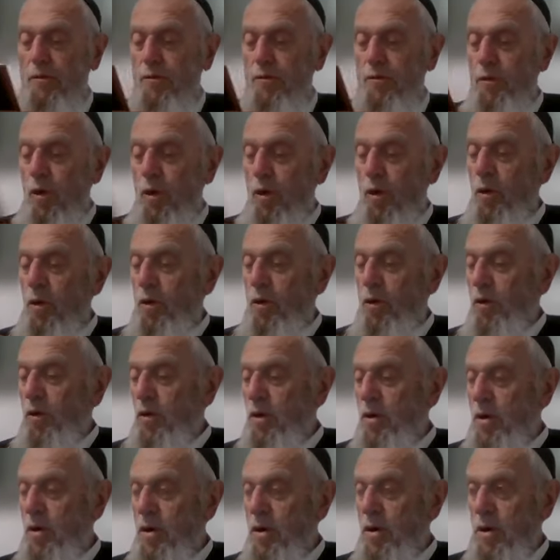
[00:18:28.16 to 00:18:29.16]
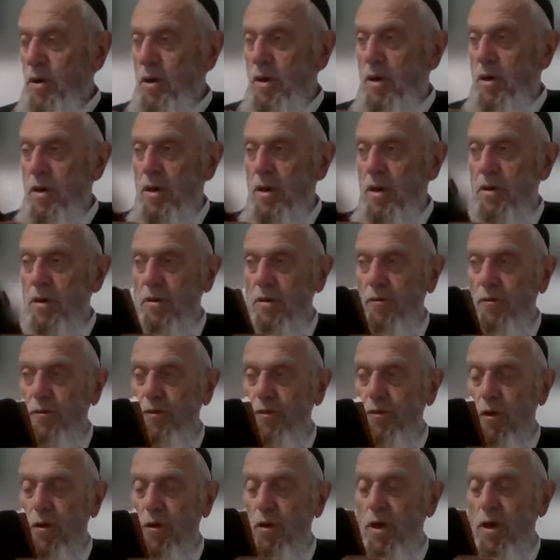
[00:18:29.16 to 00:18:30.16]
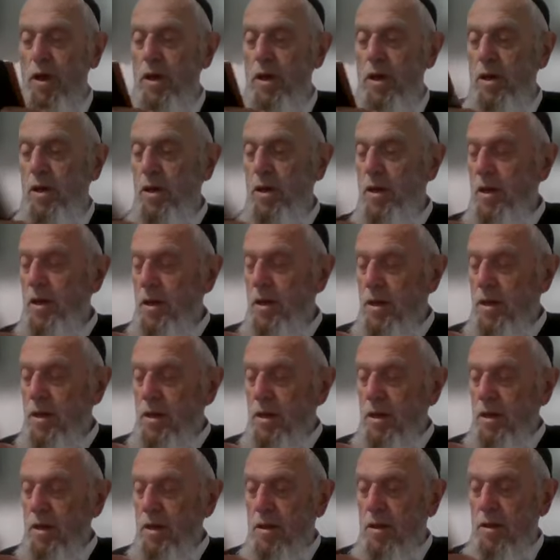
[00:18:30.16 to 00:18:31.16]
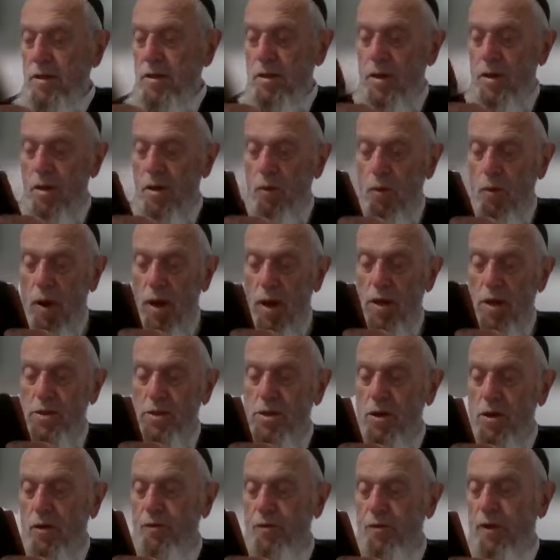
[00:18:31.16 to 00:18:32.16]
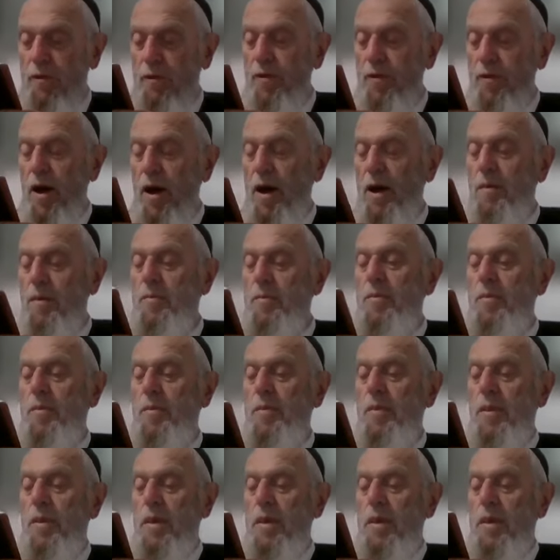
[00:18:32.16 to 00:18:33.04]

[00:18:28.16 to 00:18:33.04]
for following the ways of Abraham,